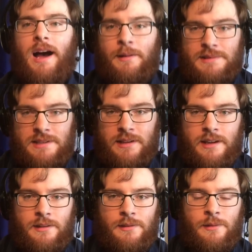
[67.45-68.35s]
I was
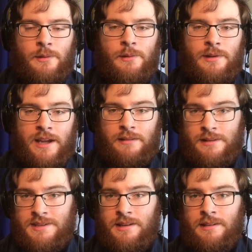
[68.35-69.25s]
looking through deck
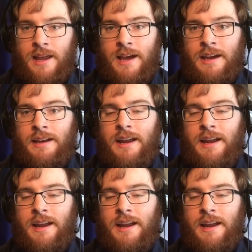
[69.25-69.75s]
list online